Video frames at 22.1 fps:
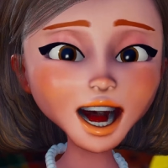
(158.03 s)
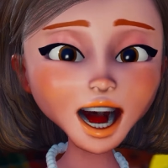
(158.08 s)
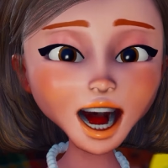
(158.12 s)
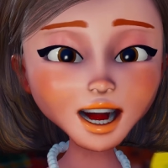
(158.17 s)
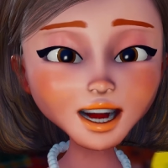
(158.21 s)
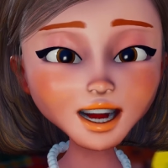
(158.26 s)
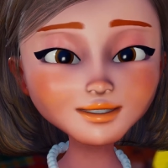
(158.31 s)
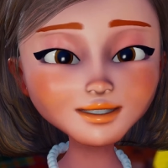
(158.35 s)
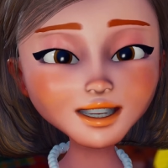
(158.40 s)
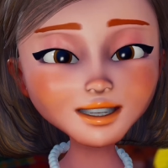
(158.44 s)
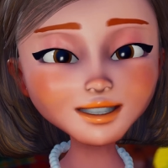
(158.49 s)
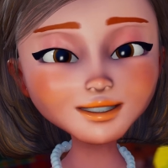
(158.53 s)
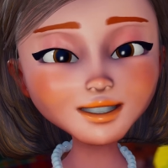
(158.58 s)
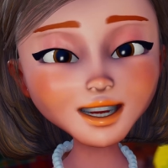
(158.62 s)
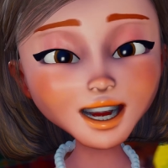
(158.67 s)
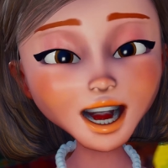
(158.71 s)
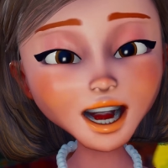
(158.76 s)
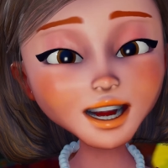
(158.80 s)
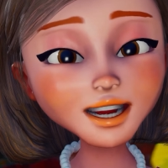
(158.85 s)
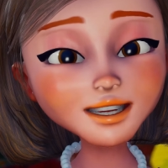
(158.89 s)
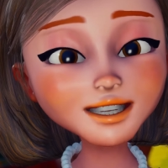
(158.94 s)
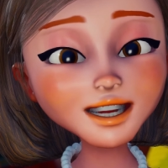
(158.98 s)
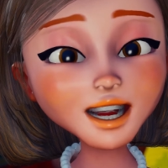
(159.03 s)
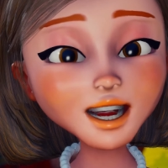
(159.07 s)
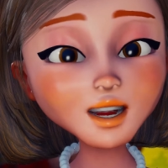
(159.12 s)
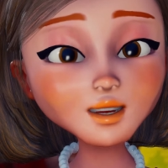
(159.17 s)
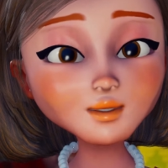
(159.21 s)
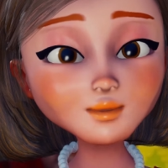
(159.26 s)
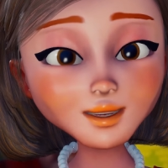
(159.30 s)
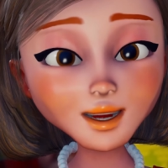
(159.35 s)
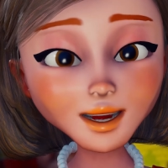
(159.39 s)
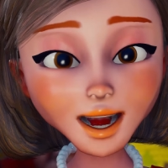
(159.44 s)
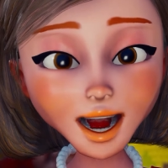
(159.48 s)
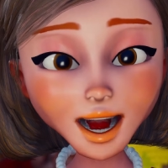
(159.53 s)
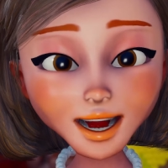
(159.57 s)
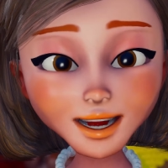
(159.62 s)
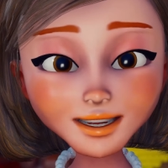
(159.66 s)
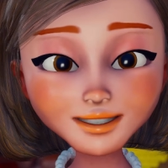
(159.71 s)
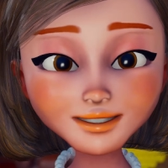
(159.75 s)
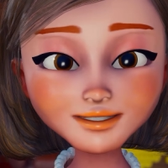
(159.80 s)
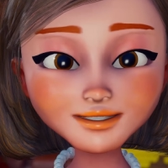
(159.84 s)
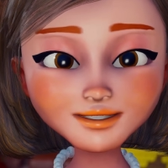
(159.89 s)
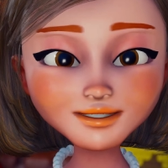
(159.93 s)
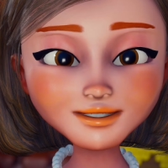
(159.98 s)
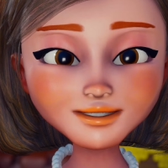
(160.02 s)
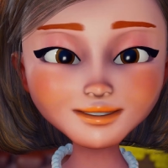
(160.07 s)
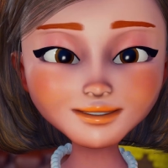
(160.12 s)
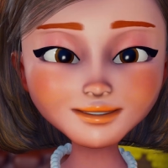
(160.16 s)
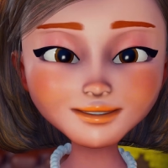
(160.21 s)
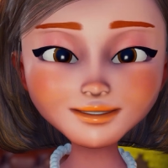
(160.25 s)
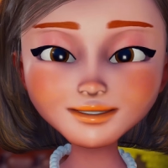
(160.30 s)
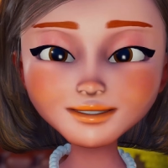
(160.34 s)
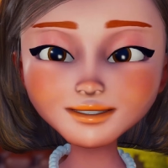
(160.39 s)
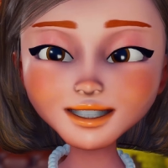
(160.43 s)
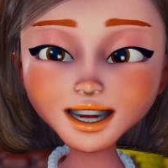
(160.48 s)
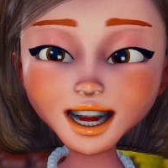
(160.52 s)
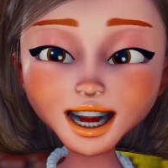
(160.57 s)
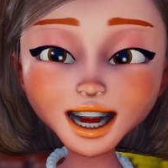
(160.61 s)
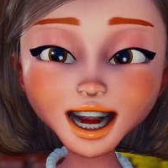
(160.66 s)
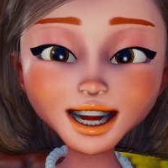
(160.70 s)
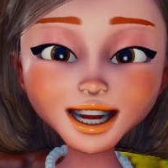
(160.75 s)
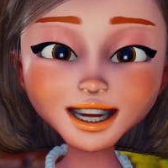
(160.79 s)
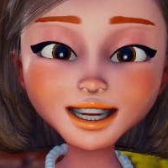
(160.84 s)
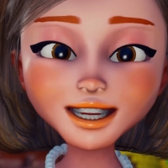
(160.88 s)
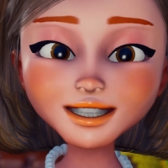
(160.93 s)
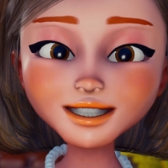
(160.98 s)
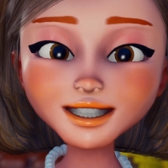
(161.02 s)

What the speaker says: loved God so much that He